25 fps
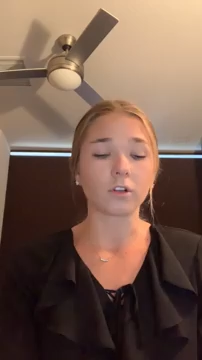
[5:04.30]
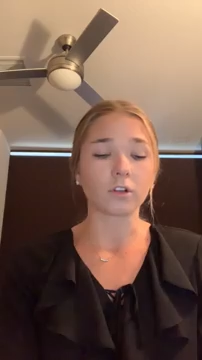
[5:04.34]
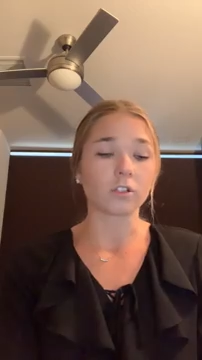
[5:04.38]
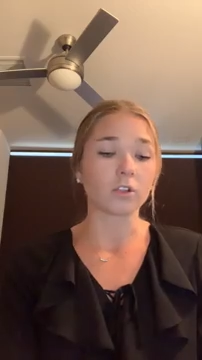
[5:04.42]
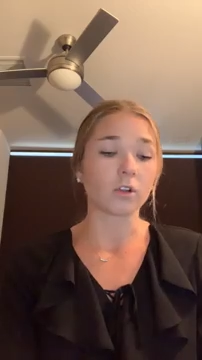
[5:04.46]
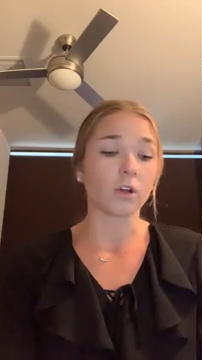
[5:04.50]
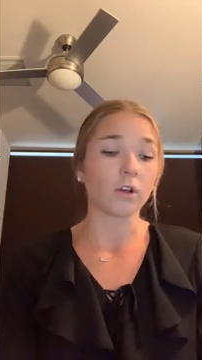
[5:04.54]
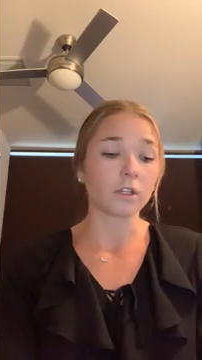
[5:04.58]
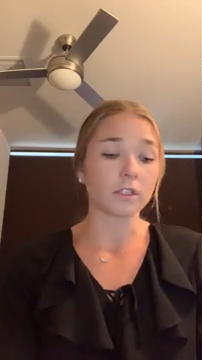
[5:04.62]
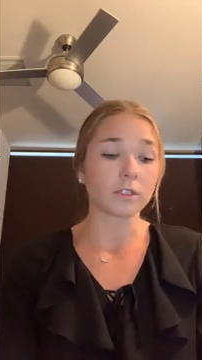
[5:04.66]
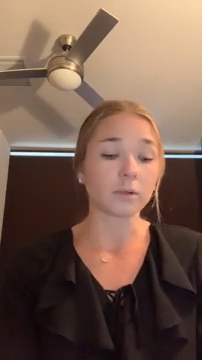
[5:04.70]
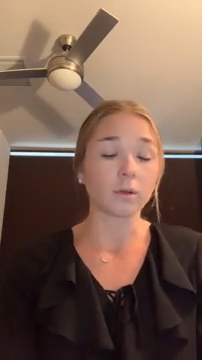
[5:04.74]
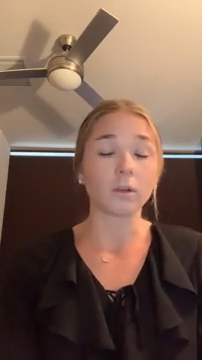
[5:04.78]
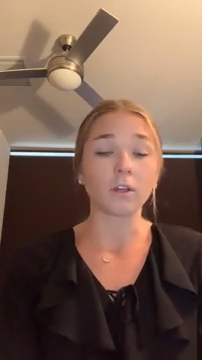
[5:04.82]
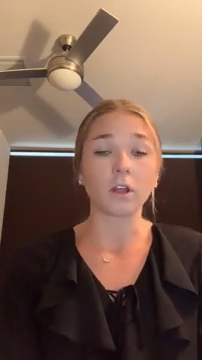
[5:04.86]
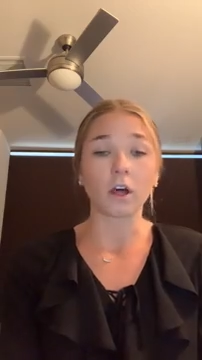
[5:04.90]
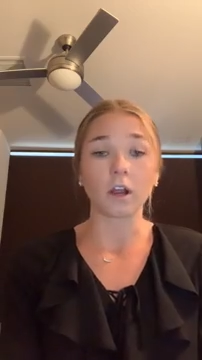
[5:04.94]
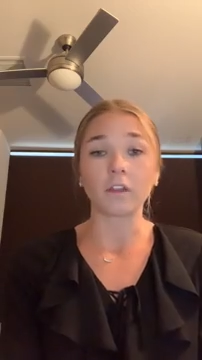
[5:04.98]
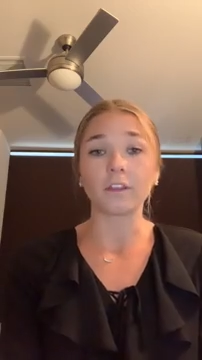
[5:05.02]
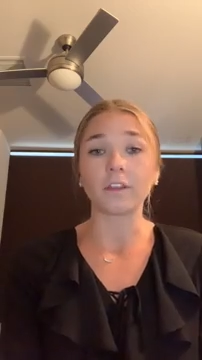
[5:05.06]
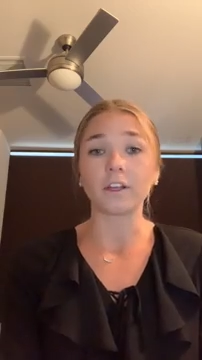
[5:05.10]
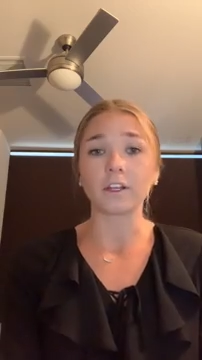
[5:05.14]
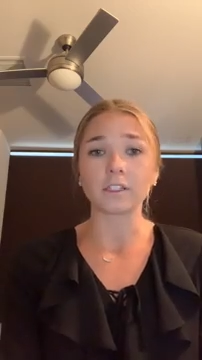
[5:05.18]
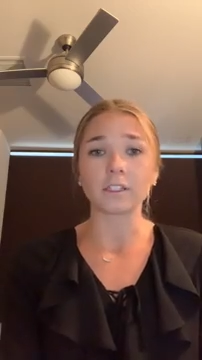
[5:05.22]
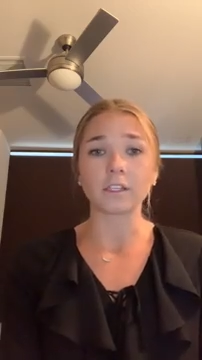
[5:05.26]
there's also a lot
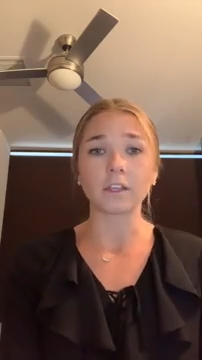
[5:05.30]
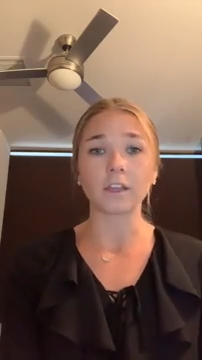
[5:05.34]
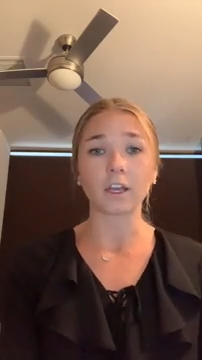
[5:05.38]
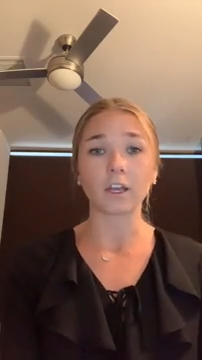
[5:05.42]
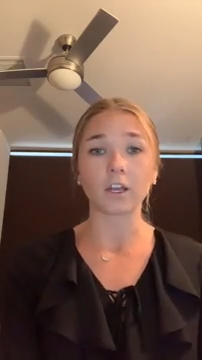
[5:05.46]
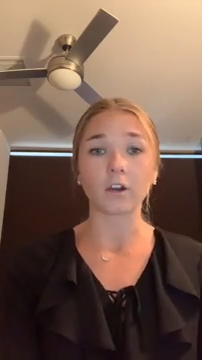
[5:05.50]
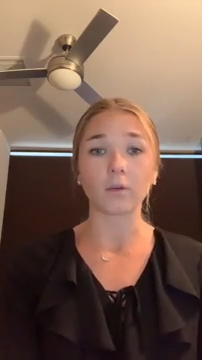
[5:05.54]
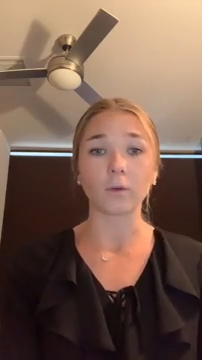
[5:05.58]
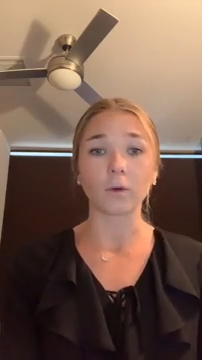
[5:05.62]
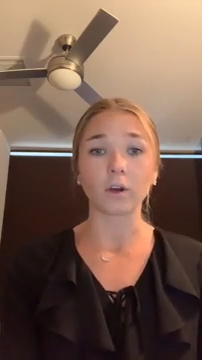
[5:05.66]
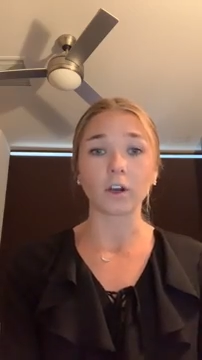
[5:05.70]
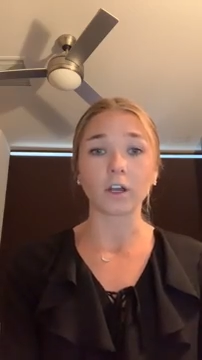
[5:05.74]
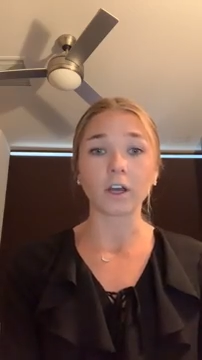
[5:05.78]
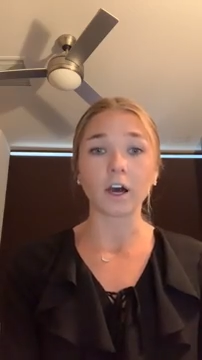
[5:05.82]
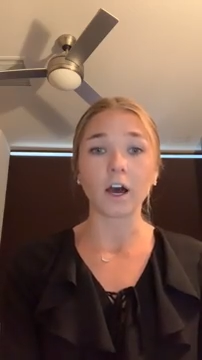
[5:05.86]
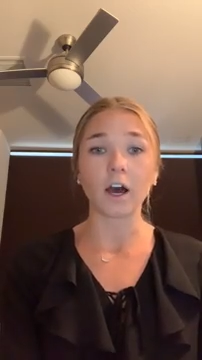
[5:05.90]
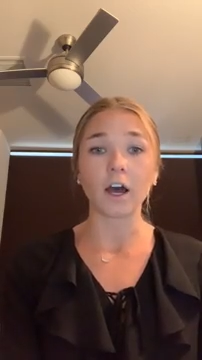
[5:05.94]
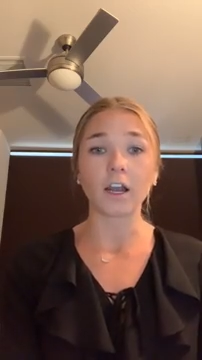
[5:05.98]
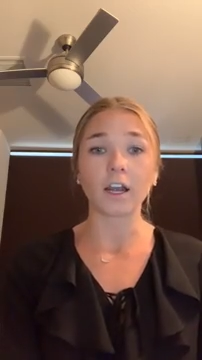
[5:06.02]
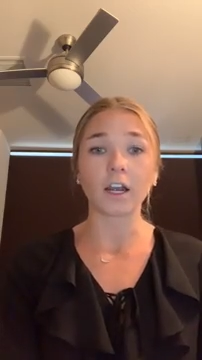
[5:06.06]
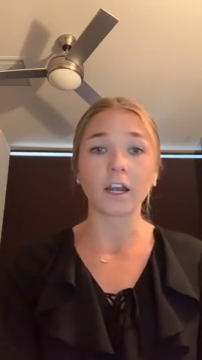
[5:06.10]
of things that they could work on.